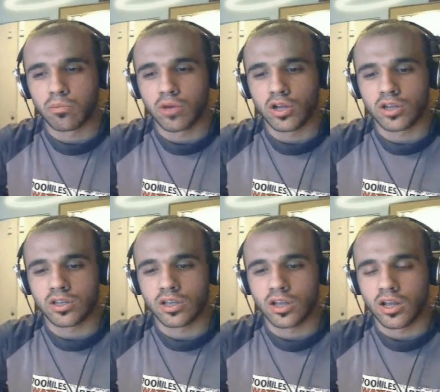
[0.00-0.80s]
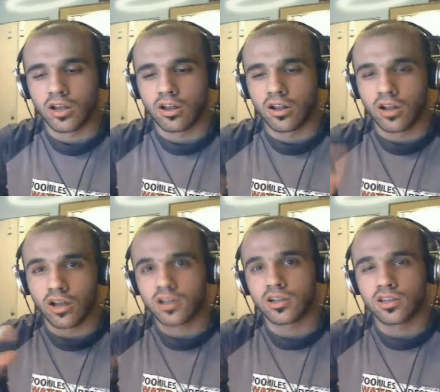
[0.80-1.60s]
But
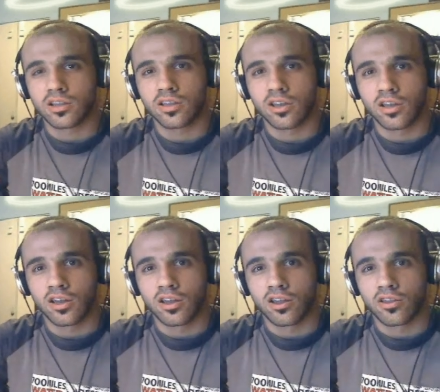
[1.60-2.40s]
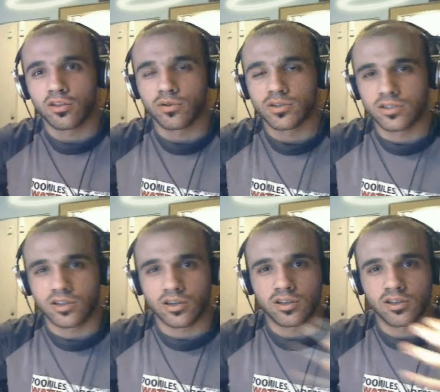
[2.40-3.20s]
luckily, there was
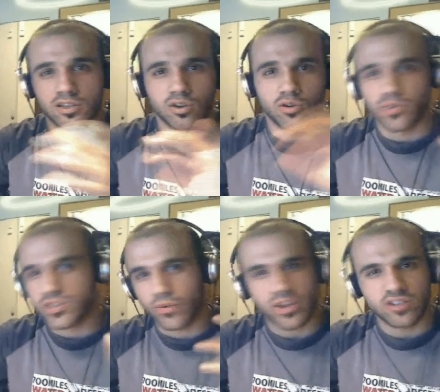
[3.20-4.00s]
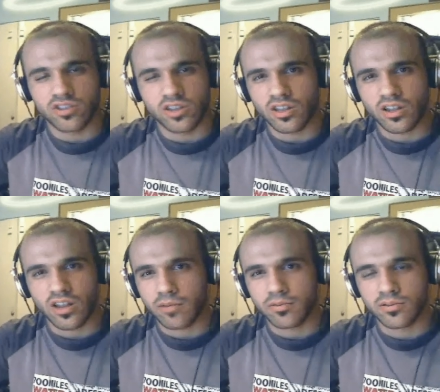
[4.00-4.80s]
the this whole resurrection thing that
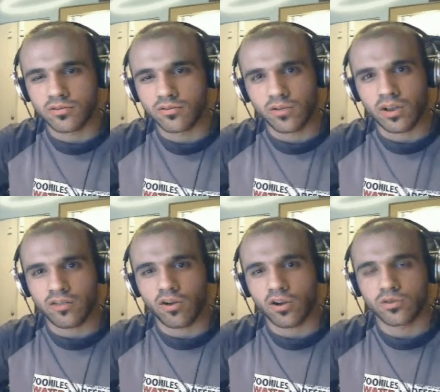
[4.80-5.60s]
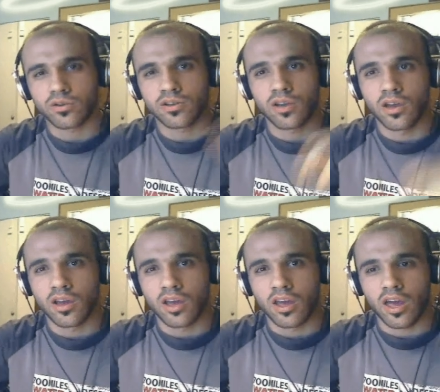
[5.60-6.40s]
happened, kind of awkward.
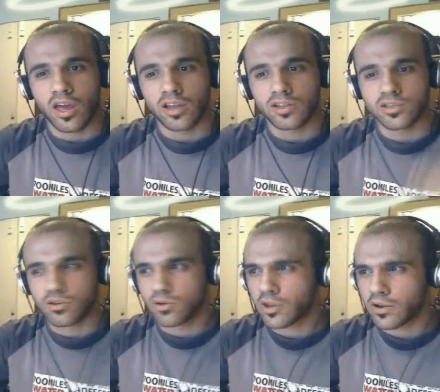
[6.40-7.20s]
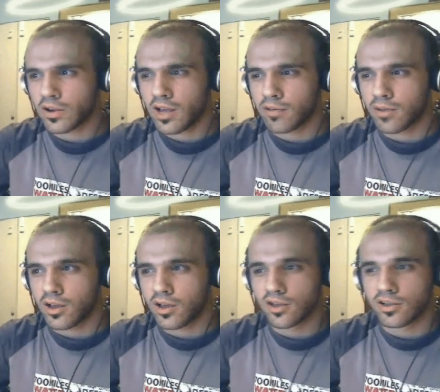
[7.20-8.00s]
And so here I am.
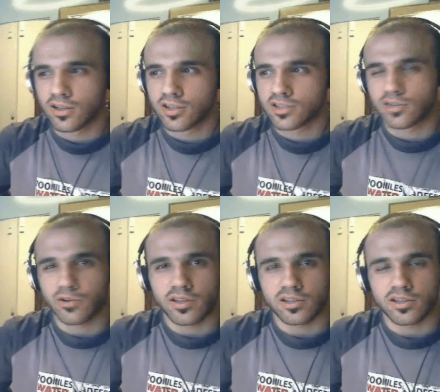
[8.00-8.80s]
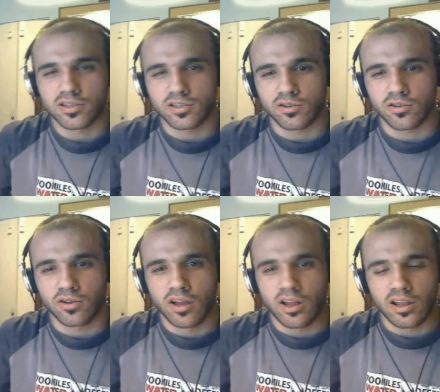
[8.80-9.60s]
Yeah, it's great. So
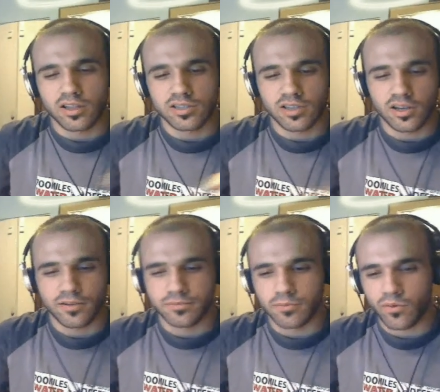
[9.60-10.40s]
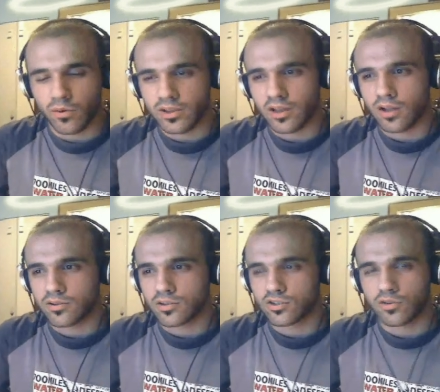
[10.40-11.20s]
let's uh, before we get on
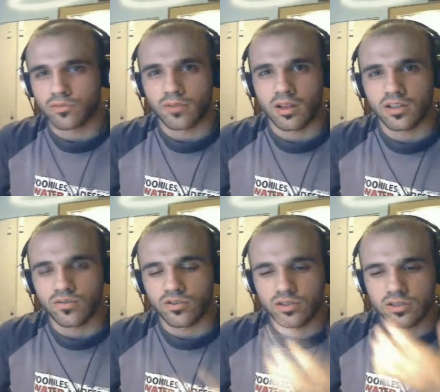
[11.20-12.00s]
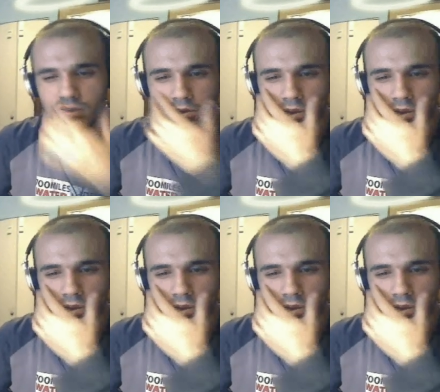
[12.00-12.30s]
with the show, let's first